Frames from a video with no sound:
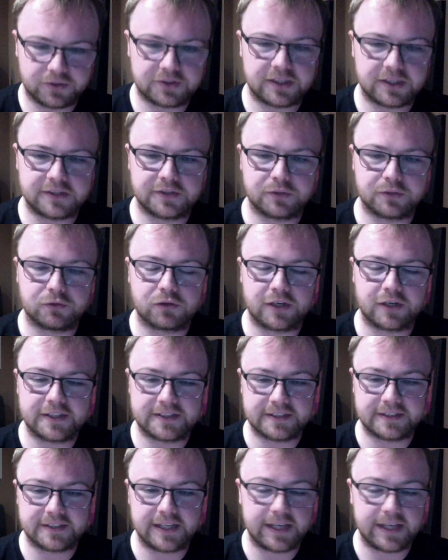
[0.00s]
and so tries to
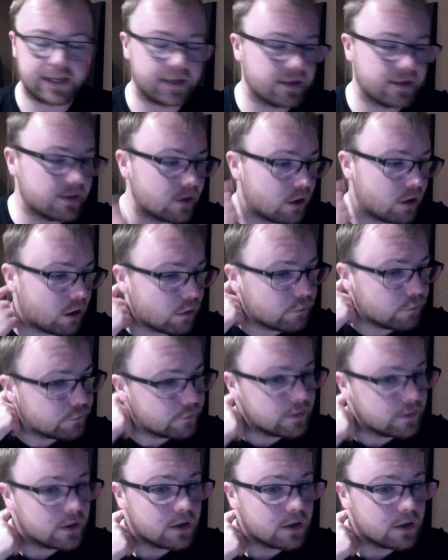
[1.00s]
take it off,